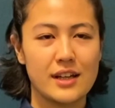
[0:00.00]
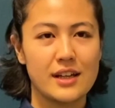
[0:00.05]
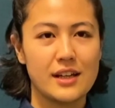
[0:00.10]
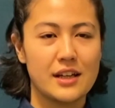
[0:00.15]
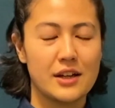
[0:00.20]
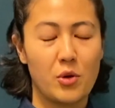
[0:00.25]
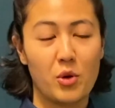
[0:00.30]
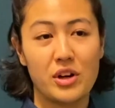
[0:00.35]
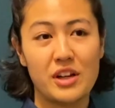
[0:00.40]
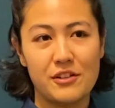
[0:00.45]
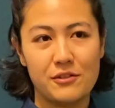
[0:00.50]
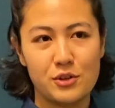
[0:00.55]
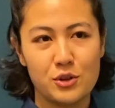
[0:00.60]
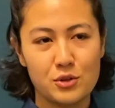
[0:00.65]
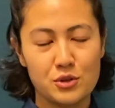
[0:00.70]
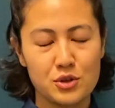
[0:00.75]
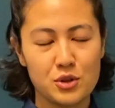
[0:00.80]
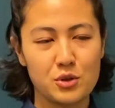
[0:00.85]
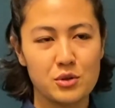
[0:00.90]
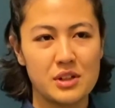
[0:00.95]
What if
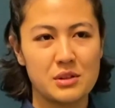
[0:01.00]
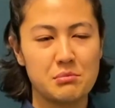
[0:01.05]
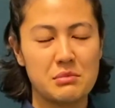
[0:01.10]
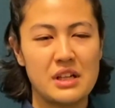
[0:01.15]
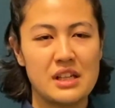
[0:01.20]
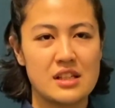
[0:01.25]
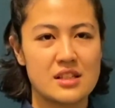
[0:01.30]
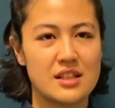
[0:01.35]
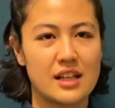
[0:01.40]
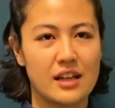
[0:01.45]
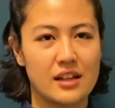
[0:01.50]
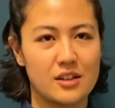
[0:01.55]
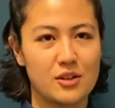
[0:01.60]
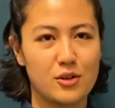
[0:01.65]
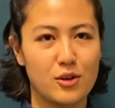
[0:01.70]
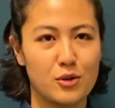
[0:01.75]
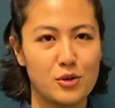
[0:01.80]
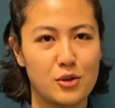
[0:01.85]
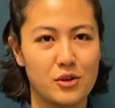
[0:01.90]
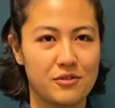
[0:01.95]
you do, it means like,
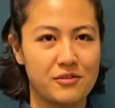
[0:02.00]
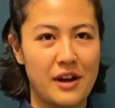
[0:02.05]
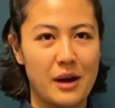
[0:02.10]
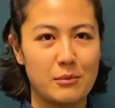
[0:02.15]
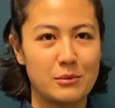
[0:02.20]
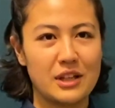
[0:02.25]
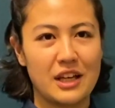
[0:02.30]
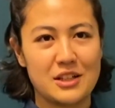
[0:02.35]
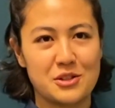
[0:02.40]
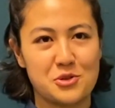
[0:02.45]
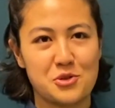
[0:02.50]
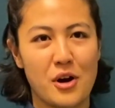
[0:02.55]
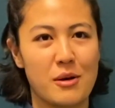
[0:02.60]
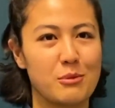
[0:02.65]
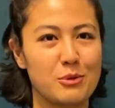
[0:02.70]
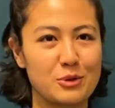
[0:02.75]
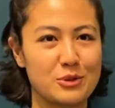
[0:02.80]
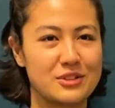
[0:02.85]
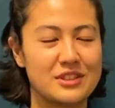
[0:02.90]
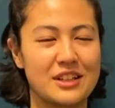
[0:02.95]
you know, your family has
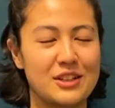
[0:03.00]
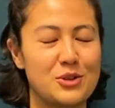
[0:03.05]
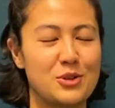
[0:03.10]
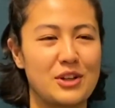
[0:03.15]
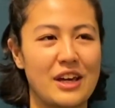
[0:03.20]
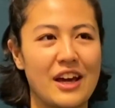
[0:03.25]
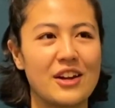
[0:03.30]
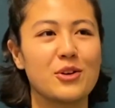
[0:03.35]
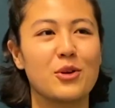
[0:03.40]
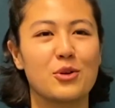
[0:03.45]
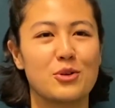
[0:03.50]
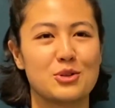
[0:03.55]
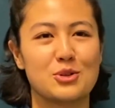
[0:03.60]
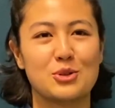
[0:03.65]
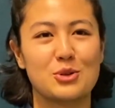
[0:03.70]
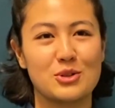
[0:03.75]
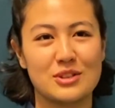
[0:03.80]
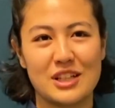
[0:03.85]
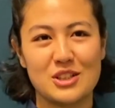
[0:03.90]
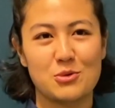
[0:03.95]
troubles and you can't go to
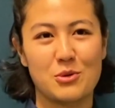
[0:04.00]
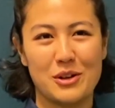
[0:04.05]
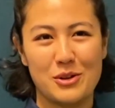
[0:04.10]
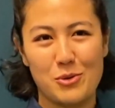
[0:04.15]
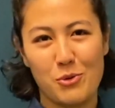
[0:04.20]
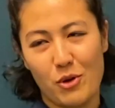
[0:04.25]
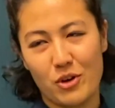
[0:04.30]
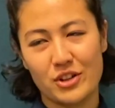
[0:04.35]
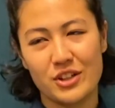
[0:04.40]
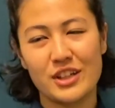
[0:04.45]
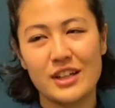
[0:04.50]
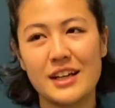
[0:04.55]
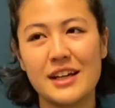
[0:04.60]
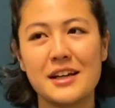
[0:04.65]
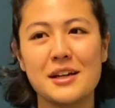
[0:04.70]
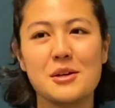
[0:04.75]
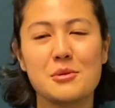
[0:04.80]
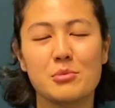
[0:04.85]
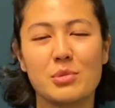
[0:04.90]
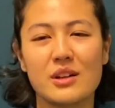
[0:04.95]
school, that's why you work.
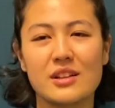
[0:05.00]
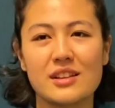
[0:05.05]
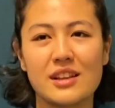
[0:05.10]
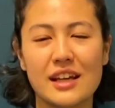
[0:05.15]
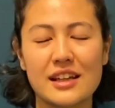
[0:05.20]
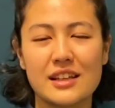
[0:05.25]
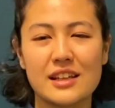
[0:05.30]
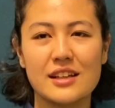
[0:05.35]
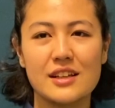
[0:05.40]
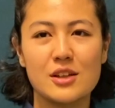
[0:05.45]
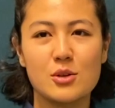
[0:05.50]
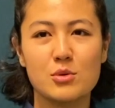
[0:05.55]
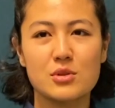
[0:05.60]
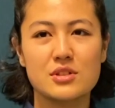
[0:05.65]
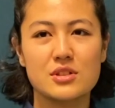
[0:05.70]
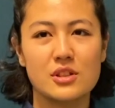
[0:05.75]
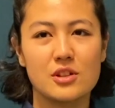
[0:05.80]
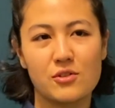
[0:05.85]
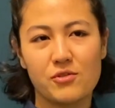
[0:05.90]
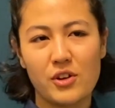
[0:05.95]
But like it
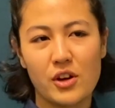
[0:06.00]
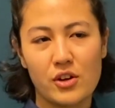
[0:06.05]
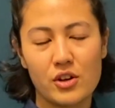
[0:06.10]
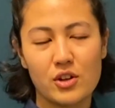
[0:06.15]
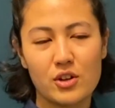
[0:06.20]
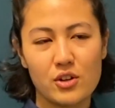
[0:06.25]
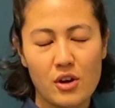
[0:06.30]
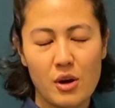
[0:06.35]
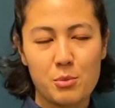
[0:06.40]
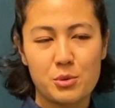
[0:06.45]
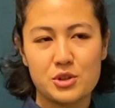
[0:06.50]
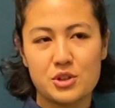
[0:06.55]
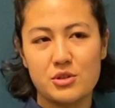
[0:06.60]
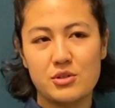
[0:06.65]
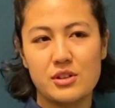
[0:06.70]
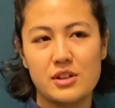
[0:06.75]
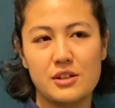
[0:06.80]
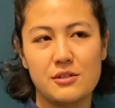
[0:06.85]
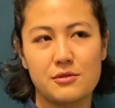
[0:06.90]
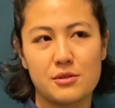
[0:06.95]
was a very good
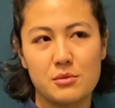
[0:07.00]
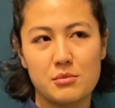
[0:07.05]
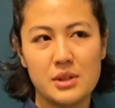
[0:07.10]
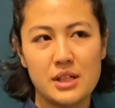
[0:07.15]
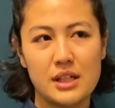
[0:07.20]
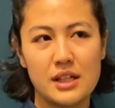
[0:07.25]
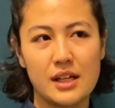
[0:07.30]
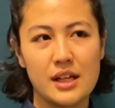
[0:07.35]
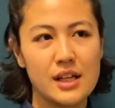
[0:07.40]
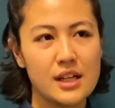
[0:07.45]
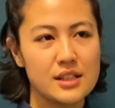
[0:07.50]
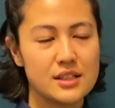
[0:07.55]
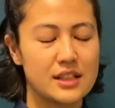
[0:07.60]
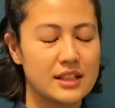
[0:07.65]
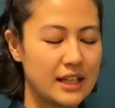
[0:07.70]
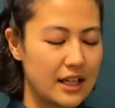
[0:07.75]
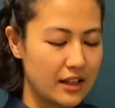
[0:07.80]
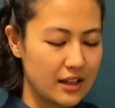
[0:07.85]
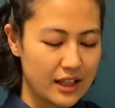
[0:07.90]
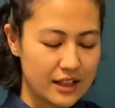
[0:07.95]
opportunity for me
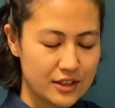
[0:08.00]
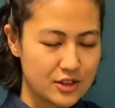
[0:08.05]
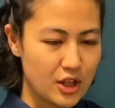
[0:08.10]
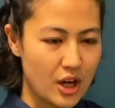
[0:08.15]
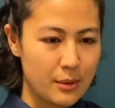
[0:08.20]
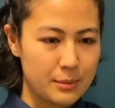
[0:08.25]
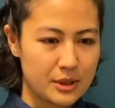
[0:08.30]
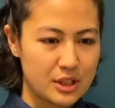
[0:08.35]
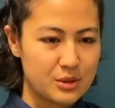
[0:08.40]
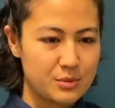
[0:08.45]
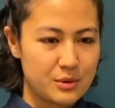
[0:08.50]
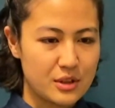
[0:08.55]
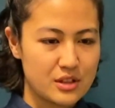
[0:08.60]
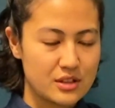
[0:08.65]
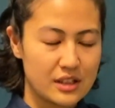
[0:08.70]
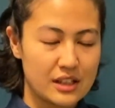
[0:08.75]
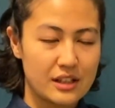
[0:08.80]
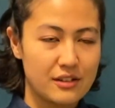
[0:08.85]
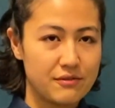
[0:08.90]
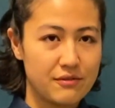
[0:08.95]
to get like job
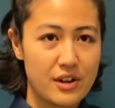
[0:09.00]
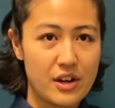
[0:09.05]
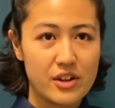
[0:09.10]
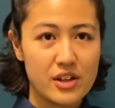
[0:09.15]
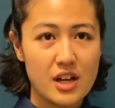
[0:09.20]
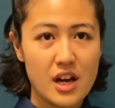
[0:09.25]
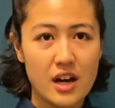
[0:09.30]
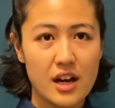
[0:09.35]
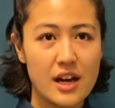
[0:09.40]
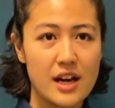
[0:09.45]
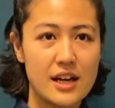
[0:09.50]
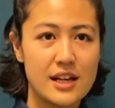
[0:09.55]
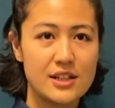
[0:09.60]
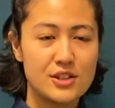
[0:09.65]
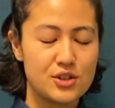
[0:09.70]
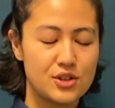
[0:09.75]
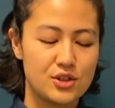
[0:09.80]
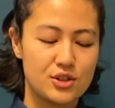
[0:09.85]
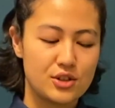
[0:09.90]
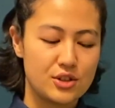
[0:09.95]
experience at a very young
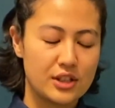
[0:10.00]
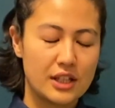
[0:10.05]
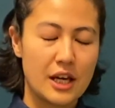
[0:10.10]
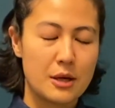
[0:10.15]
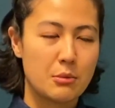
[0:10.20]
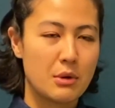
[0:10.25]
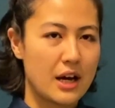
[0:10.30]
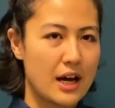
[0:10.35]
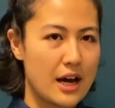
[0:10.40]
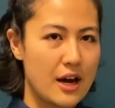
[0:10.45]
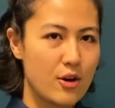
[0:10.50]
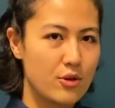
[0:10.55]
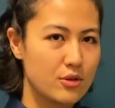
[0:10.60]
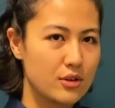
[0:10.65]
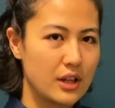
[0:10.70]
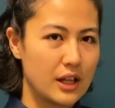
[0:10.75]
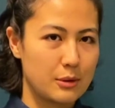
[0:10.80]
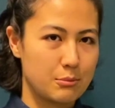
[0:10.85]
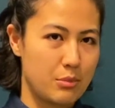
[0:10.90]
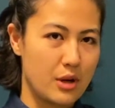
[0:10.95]
age, to get my
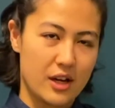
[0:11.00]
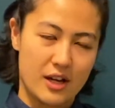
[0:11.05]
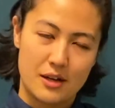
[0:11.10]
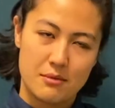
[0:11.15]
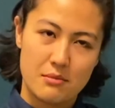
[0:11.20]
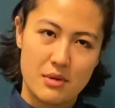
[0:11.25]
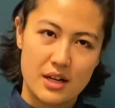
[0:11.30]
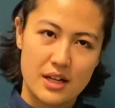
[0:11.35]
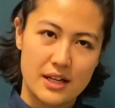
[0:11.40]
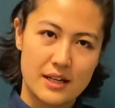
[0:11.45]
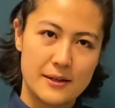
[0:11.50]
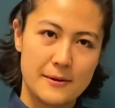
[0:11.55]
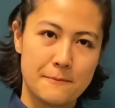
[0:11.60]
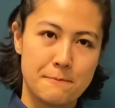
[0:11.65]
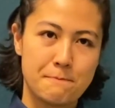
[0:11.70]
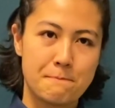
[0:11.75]
own like pocket money.